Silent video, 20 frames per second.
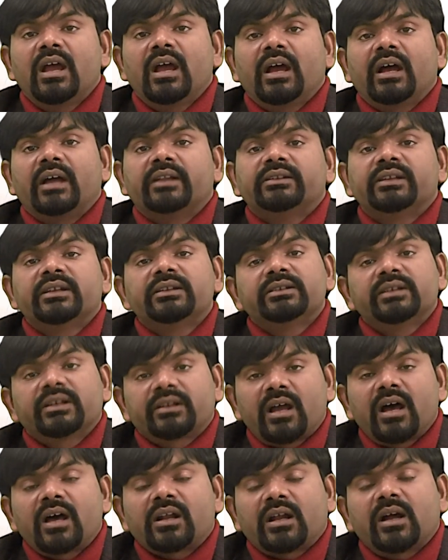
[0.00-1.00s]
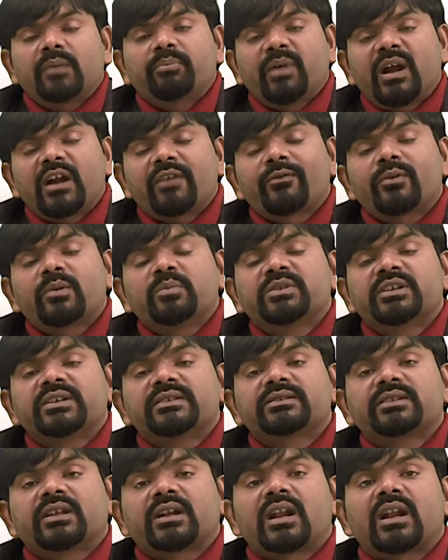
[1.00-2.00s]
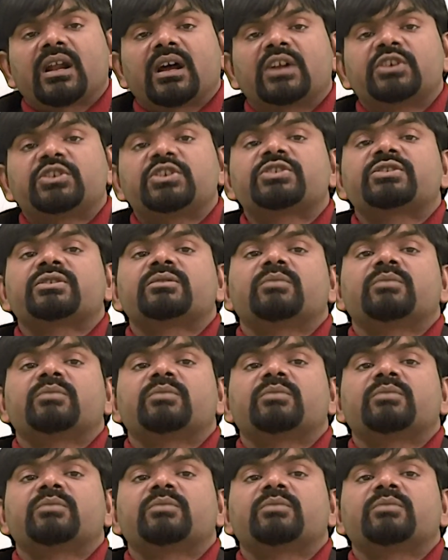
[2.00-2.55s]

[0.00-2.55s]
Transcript: And then there are, apart from this, there are addition